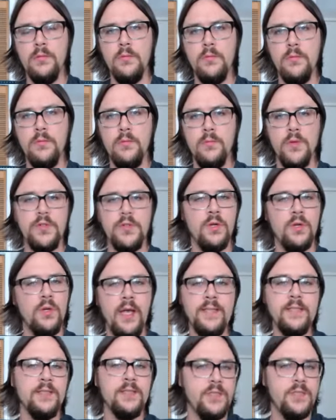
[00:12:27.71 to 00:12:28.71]
which are
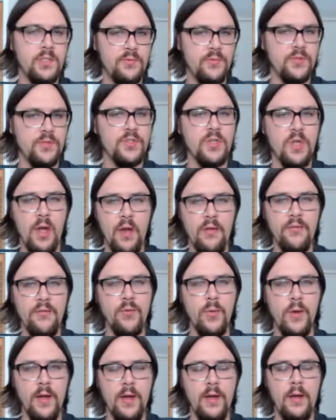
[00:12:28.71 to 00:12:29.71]
licenses for
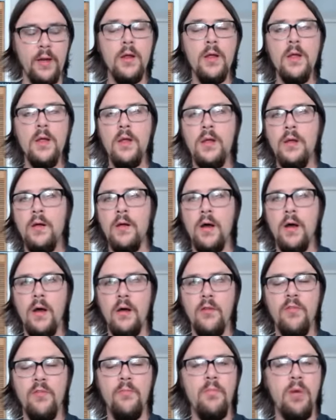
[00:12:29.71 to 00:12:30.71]
software
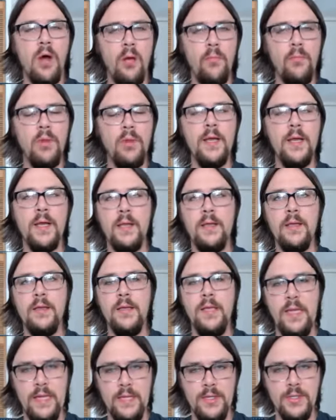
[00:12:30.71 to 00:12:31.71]
of public
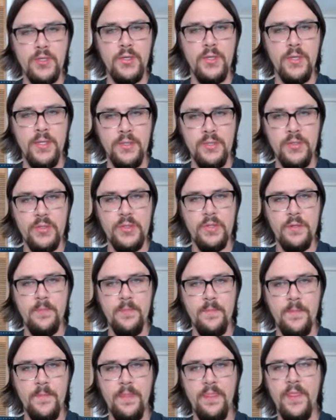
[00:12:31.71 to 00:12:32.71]
interest.
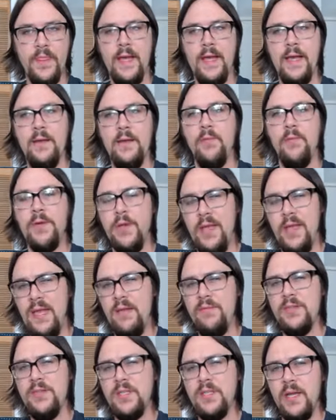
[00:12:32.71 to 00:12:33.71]
That when you
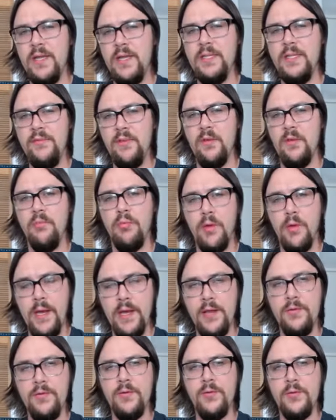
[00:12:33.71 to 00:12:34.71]
have a scientific
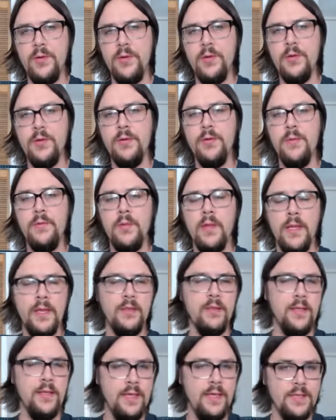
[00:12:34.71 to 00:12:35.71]
breakthrough like
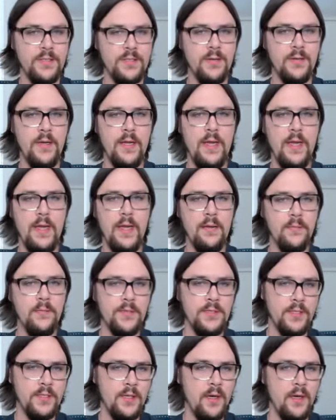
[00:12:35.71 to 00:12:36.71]
the internet, which
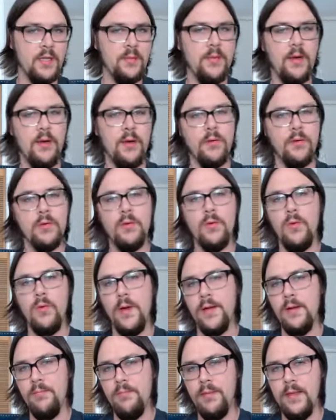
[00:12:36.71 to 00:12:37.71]
he talked about
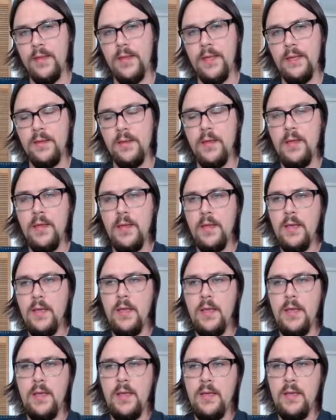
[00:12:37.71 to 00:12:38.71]
quite a bit,
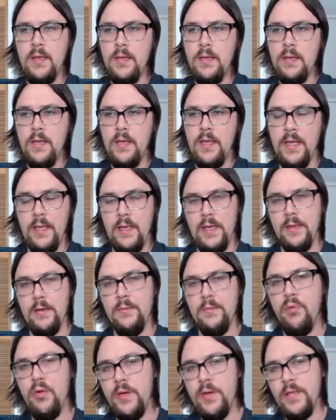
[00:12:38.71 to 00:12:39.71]
and
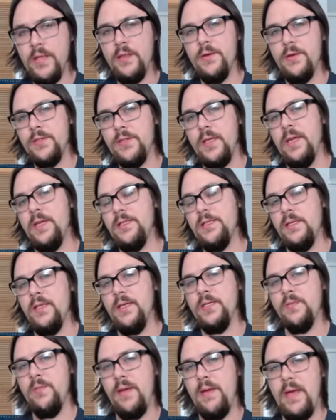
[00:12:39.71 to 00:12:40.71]
putting those kinds of
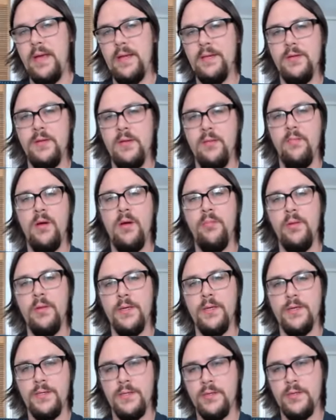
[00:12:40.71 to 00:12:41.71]
things back into the
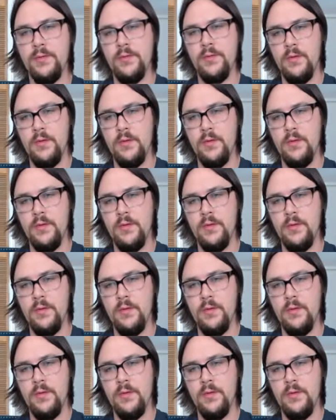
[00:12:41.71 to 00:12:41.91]
public's